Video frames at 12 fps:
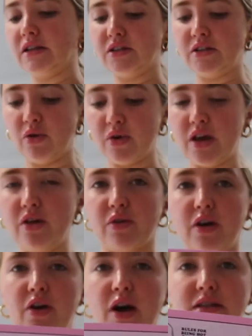like so cute.
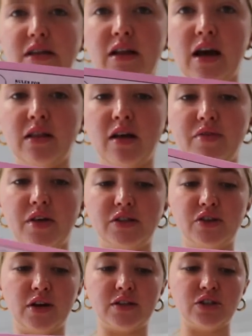Congrats, Eli, I love this.
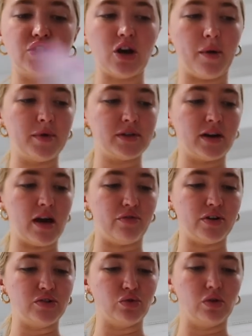You guys can shop this on
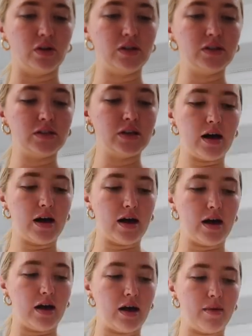every Jewels.
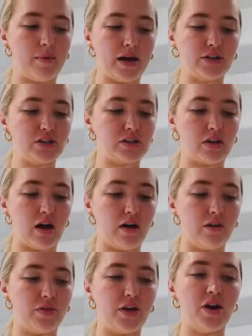Um, I just
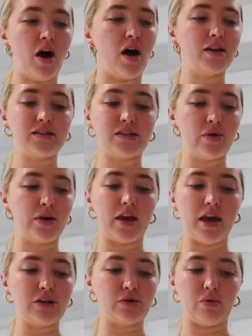love the not so
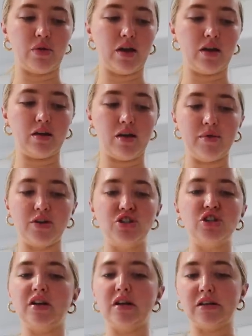engagement ring. I mean,
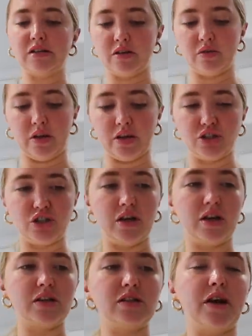genius, it really is genius,